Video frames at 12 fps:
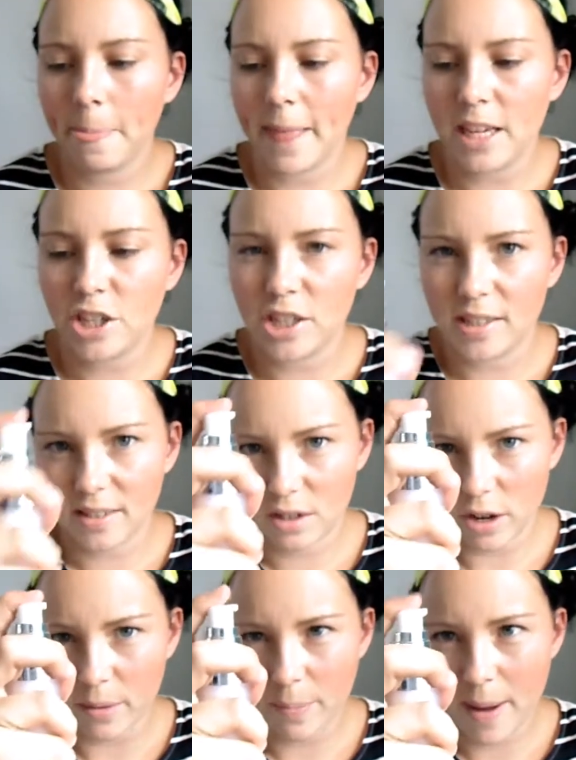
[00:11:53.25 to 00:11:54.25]
It's just
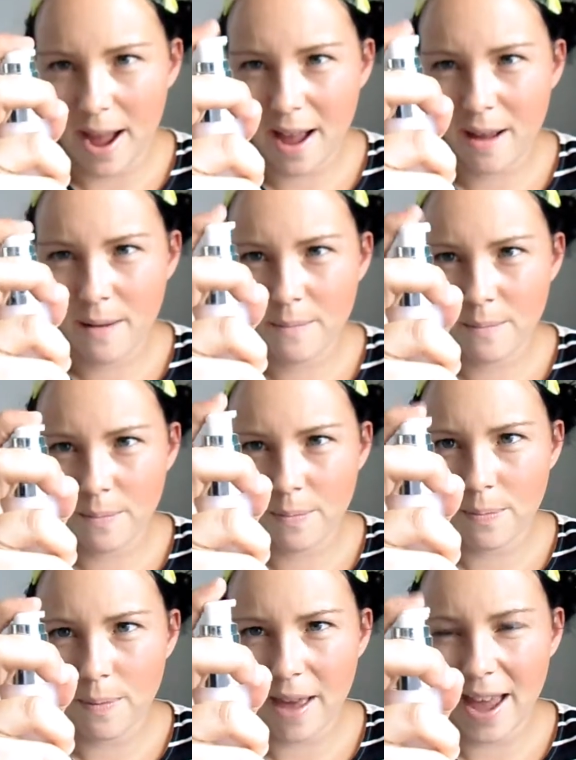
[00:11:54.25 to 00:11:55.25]
got a pump,
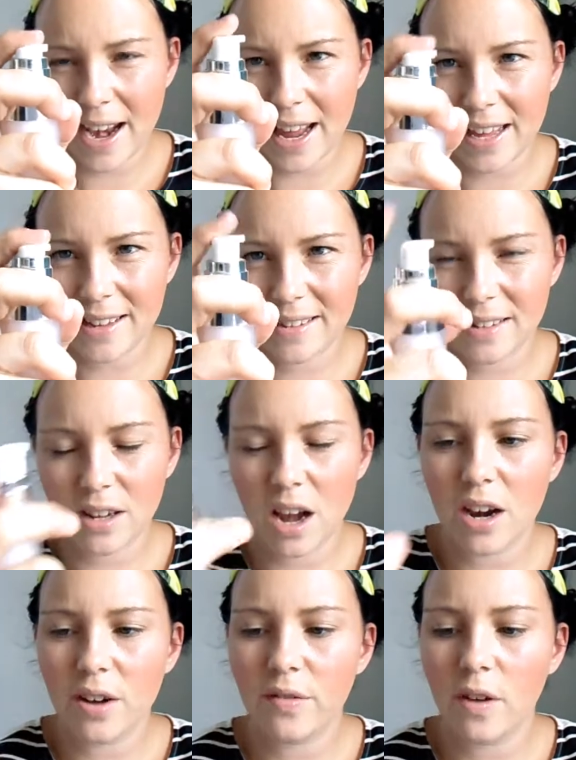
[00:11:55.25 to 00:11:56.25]
and it's
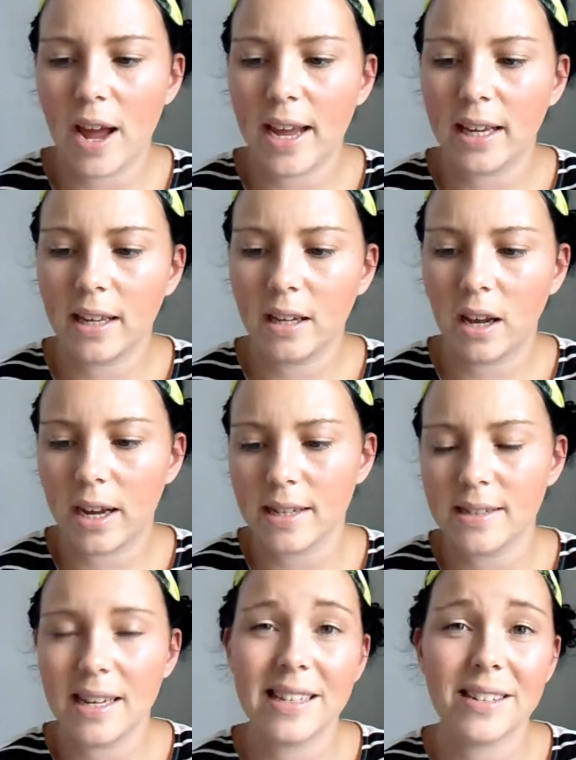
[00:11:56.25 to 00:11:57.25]
kind of like I
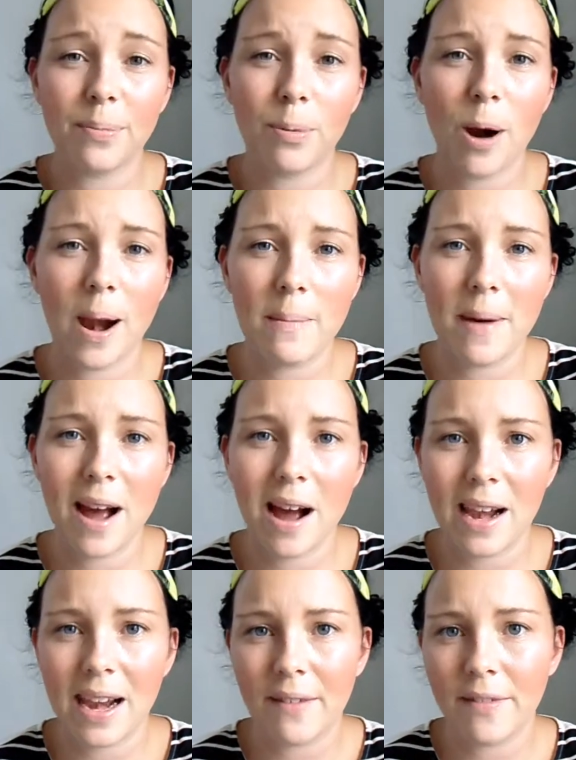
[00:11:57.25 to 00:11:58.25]
said, it's a primer.
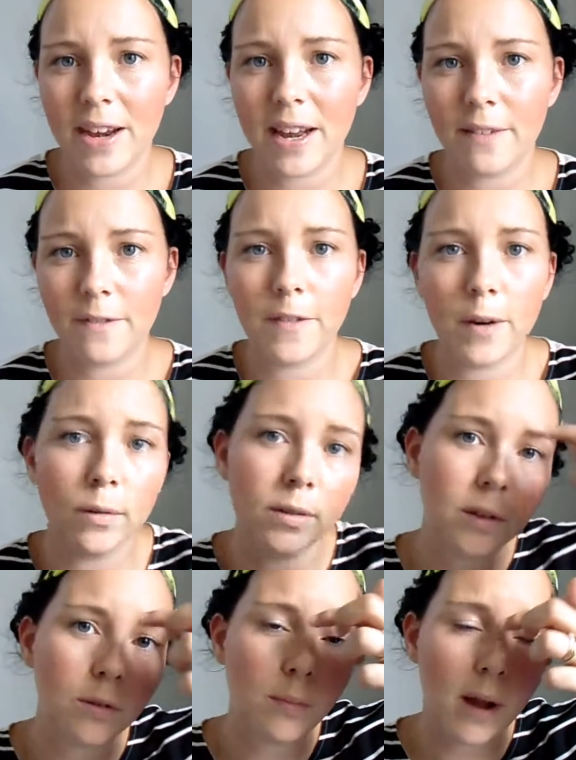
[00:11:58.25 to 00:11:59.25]
I love it. It fills
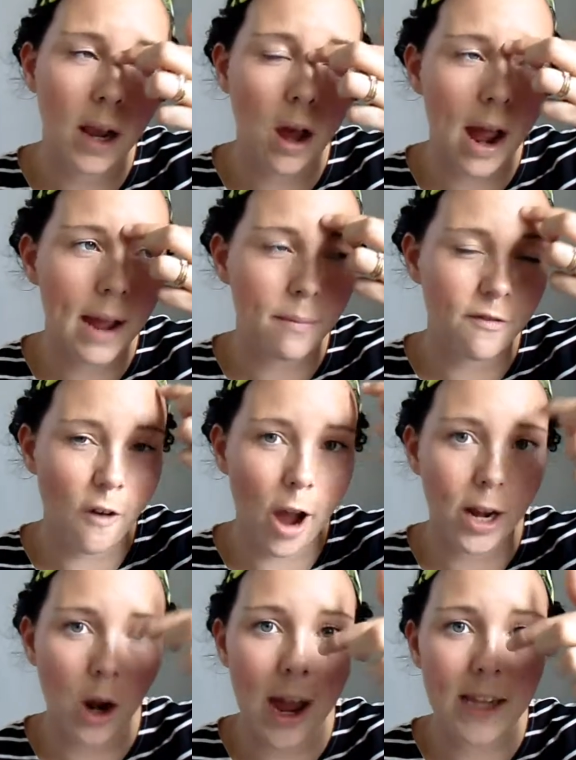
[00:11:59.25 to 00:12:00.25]
in all my light and
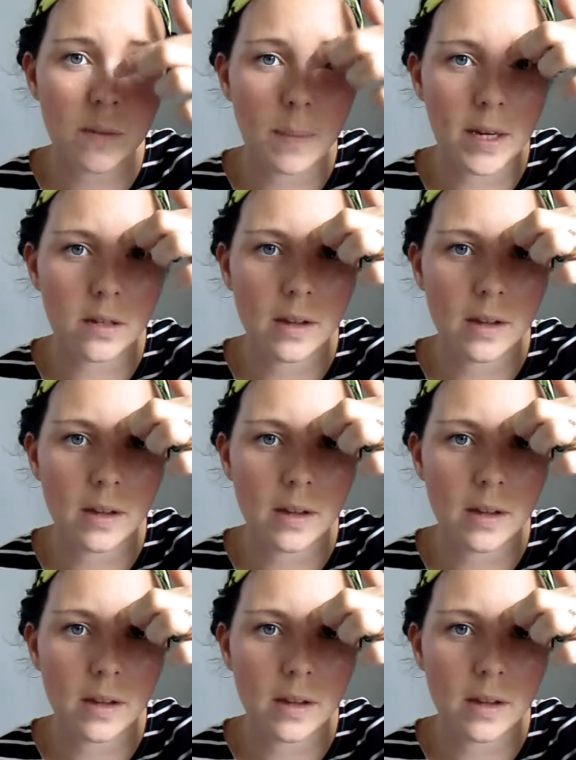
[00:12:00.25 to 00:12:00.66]
fine lines because